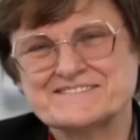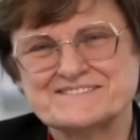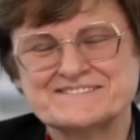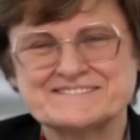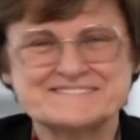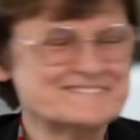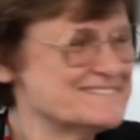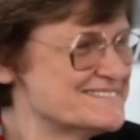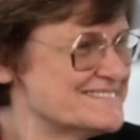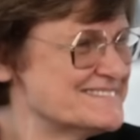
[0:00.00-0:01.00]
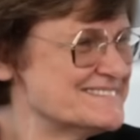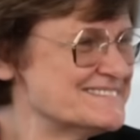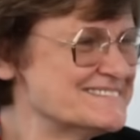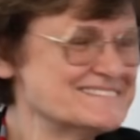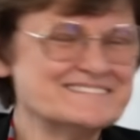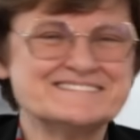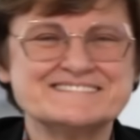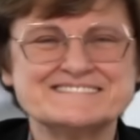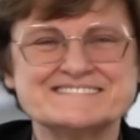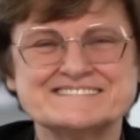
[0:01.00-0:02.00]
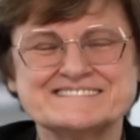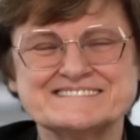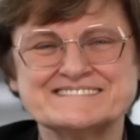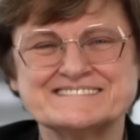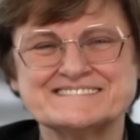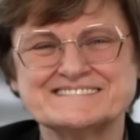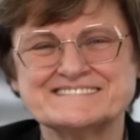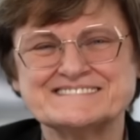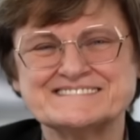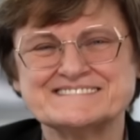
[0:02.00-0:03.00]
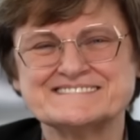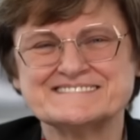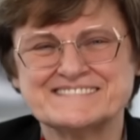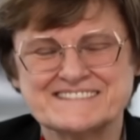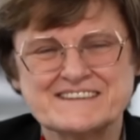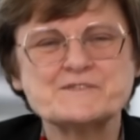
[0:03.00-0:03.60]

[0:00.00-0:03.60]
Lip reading: (not speaking)